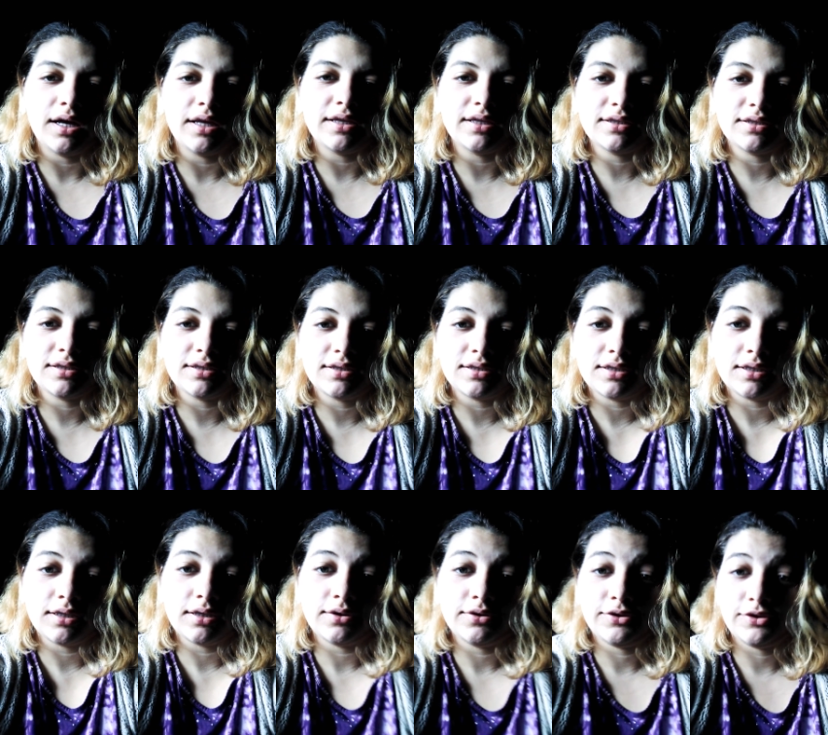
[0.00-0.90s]
This is
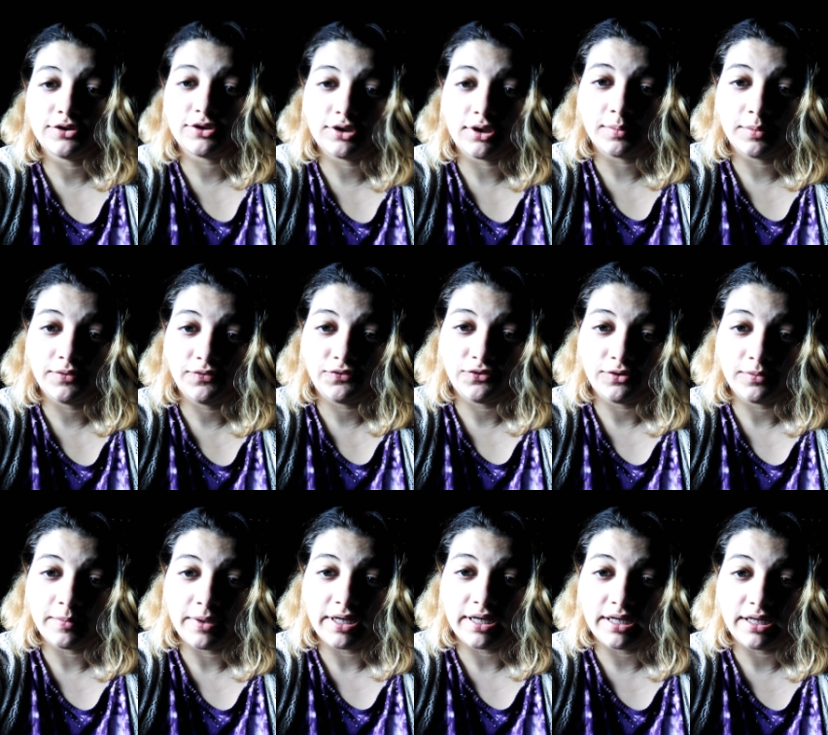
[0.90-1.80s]
another installment for
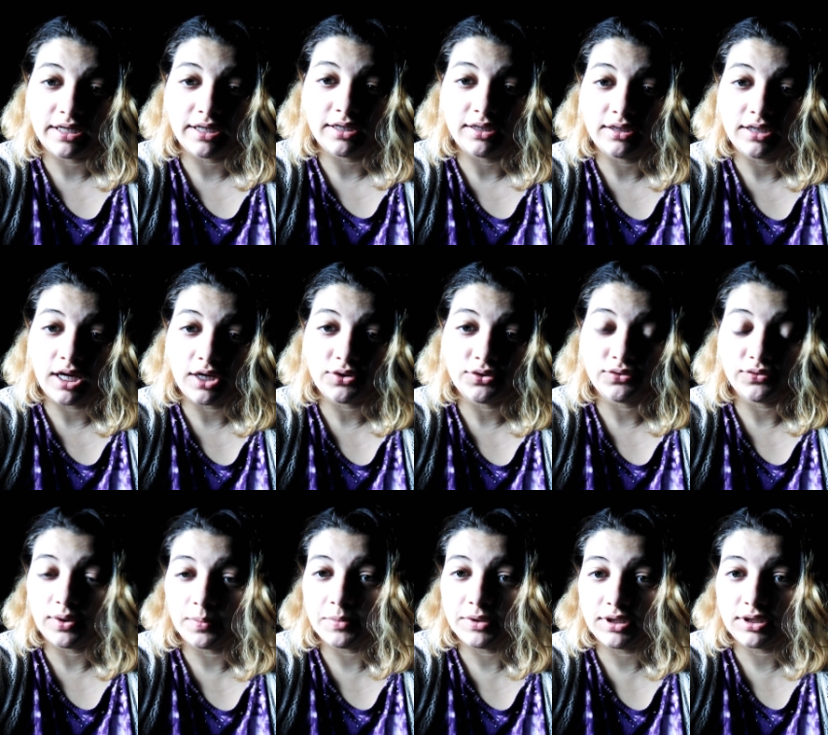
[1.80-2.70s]
my natural
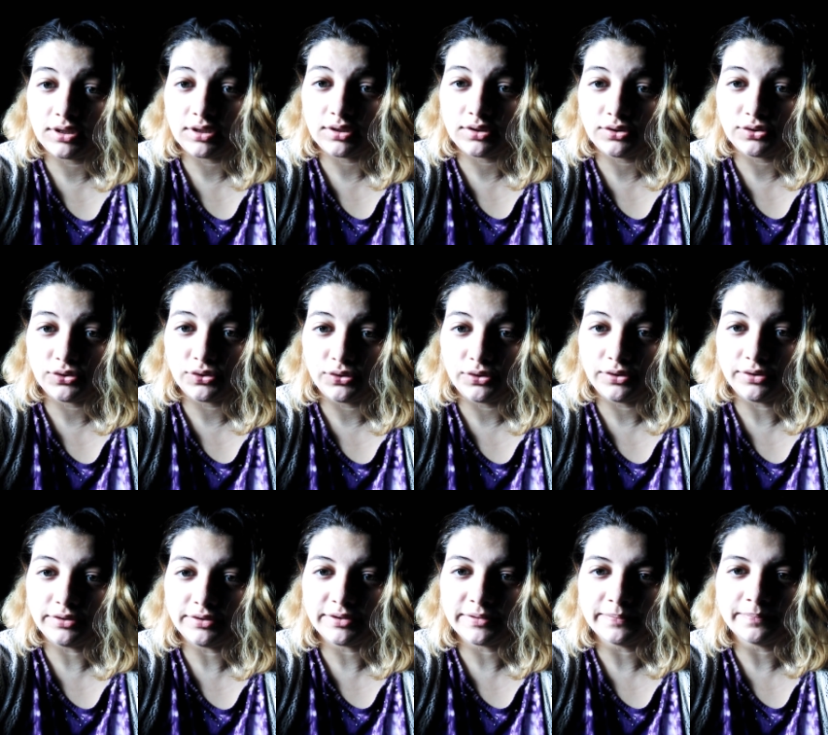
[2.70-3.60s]
remedies
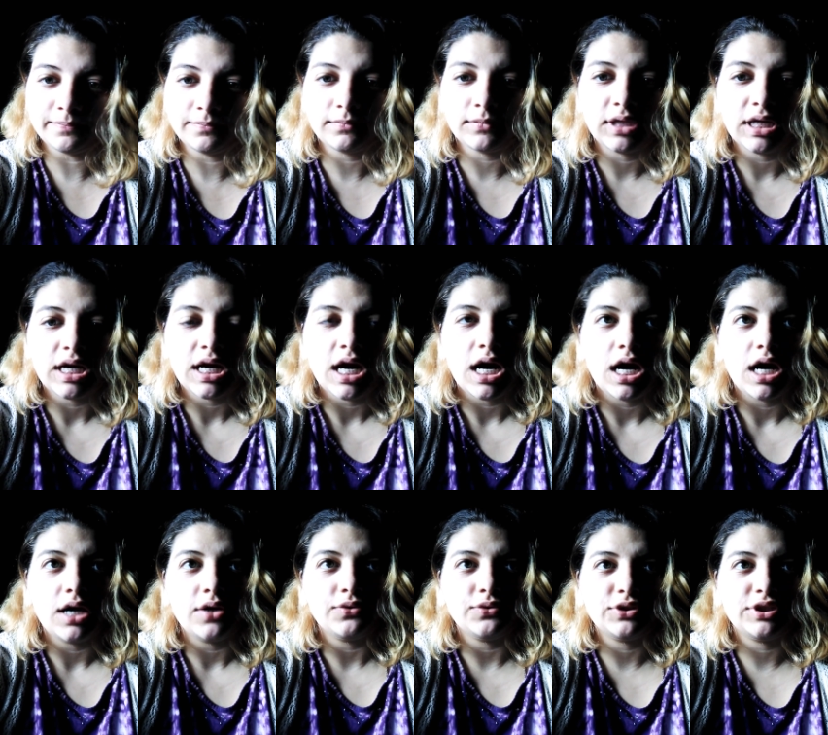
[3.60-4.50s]
tutorials.
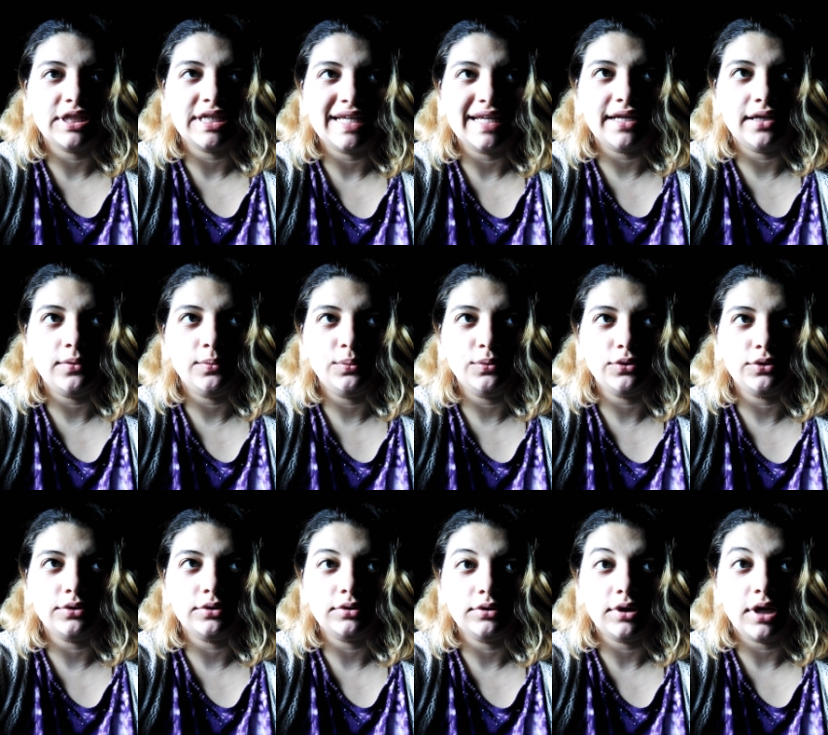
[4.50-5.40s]
Today
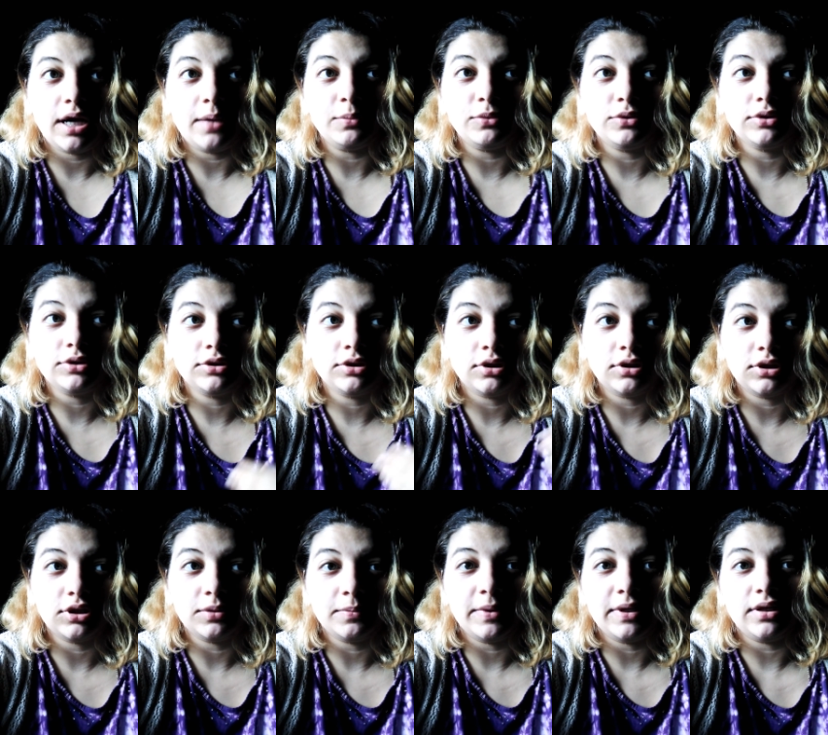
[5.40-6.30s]
I'm going to
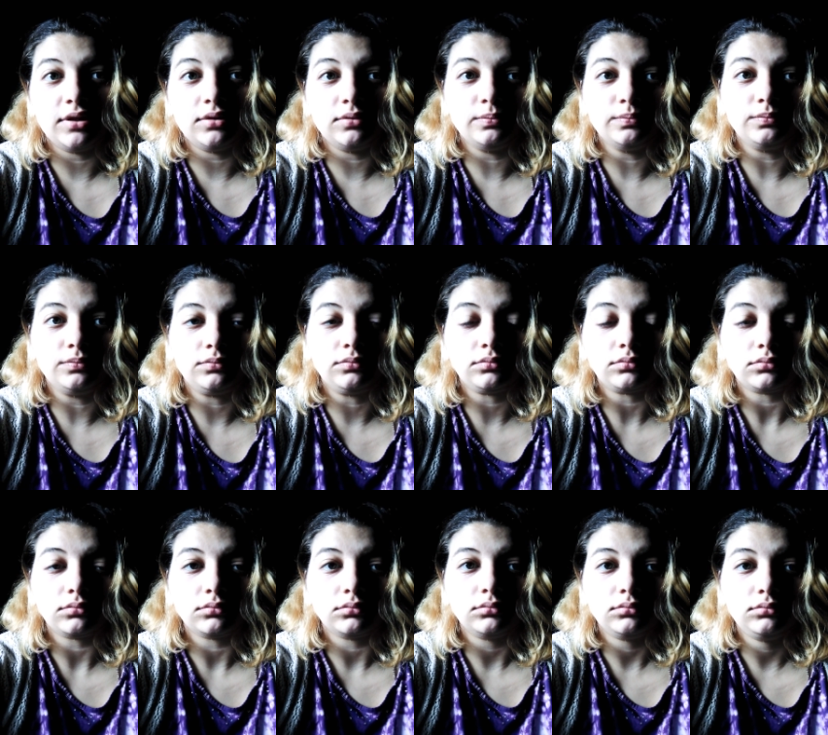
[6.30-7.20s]
talk about
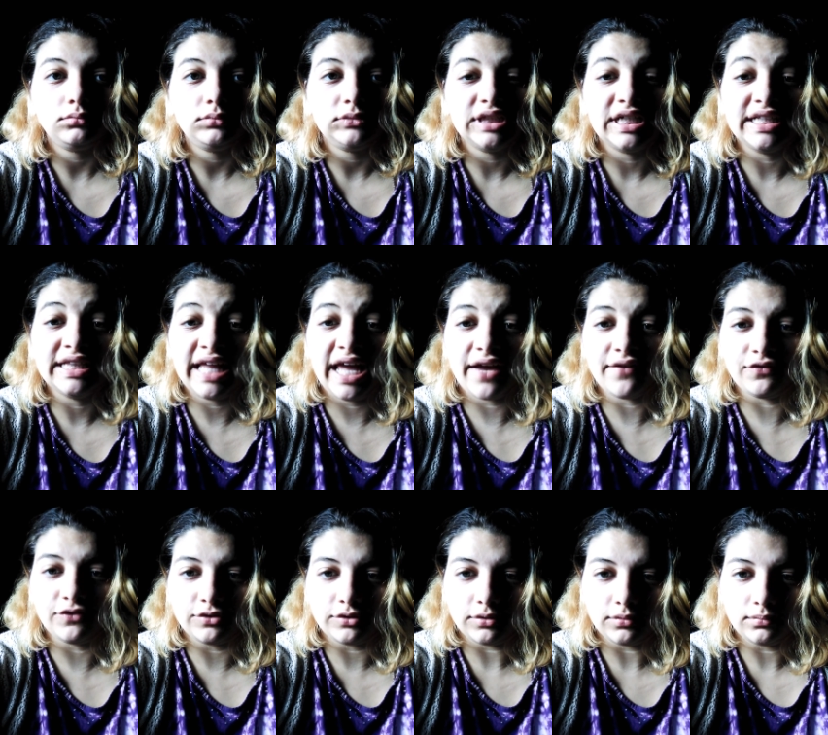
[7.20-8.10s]

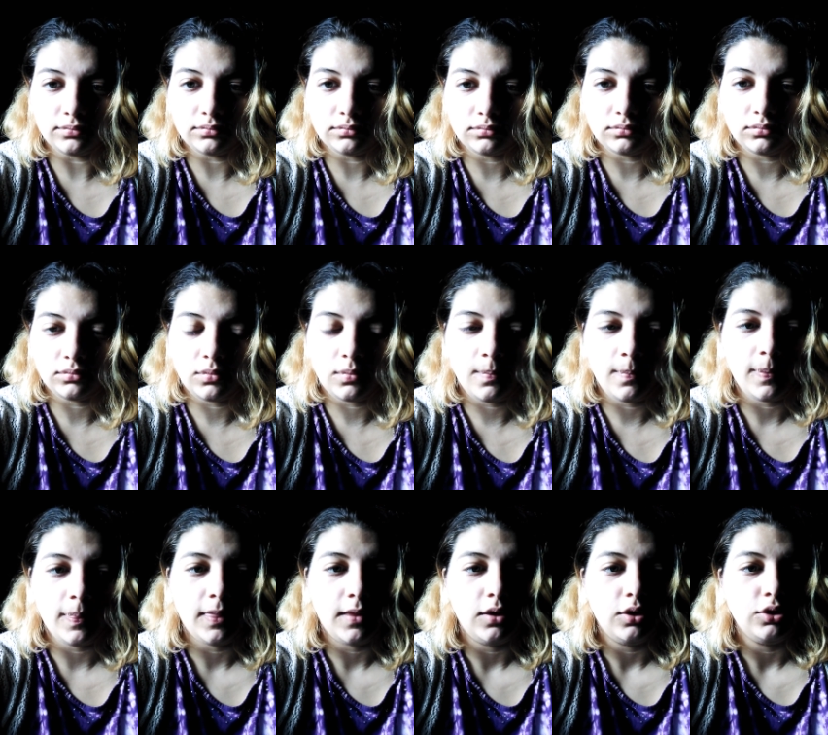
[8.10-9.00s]
lavender.
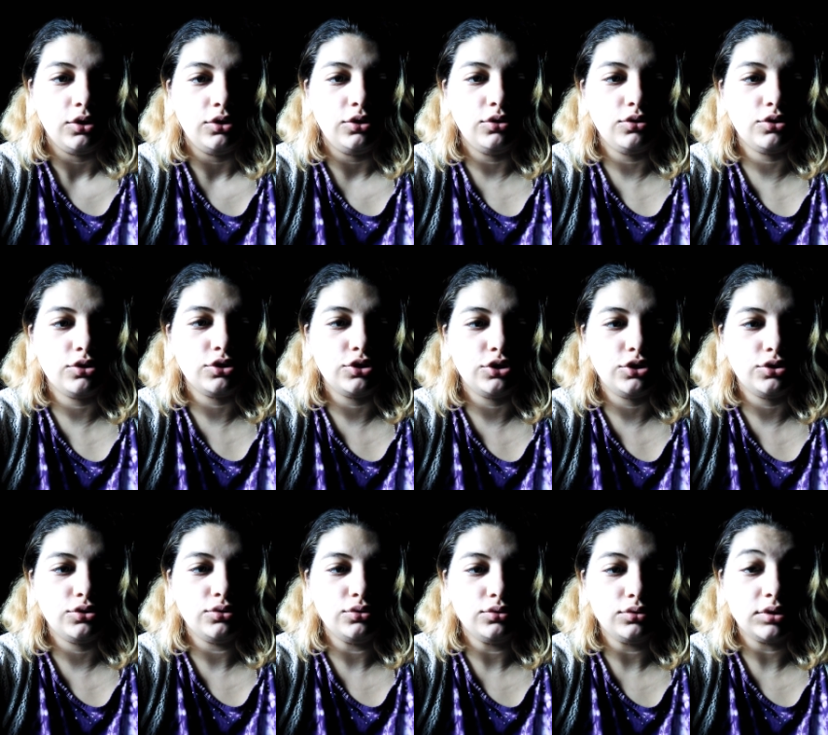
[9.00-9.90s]
You can
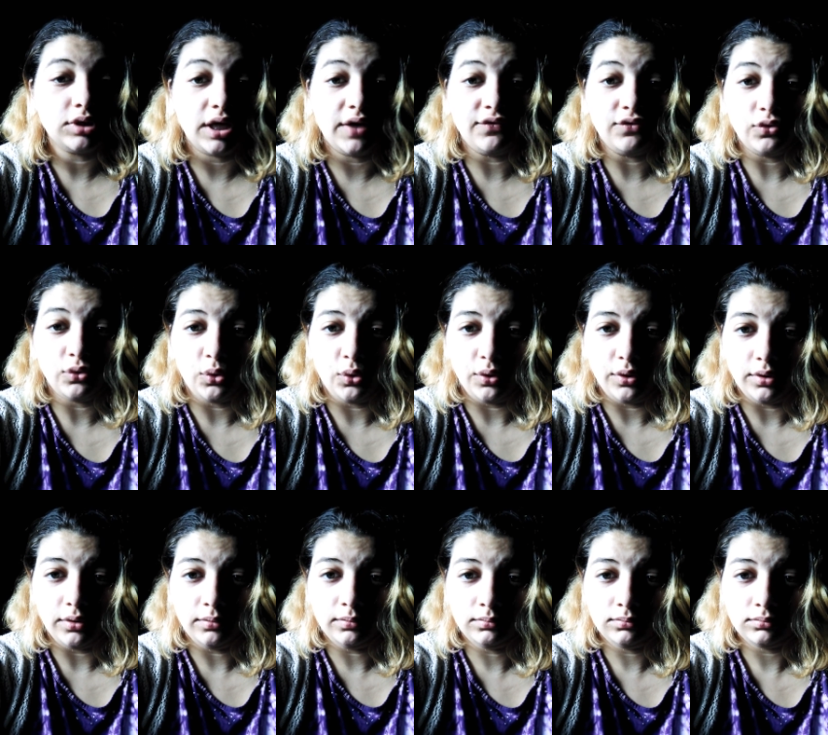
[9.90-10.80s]
use lavender
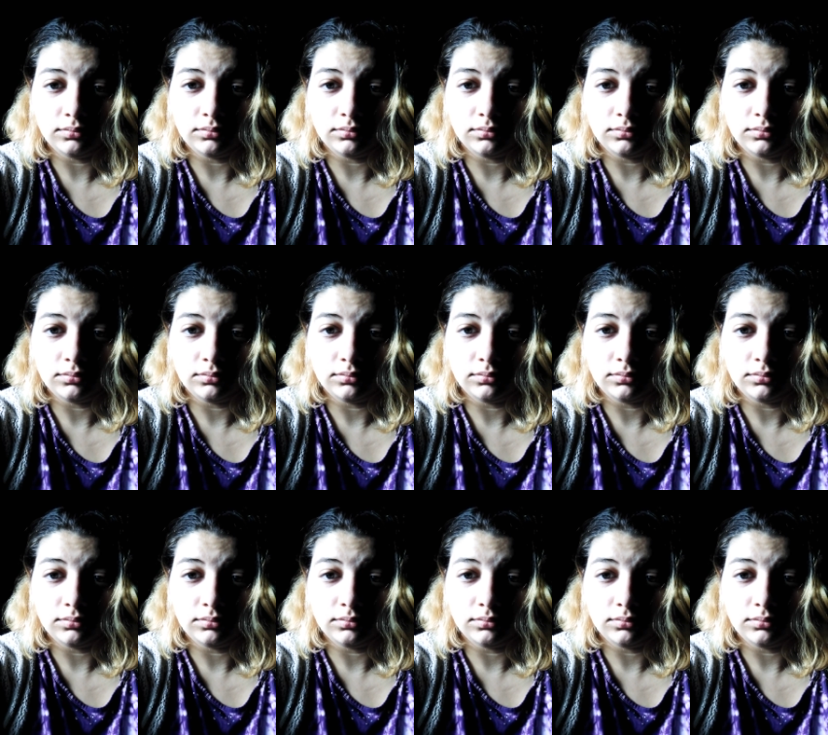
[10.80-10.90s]
oil,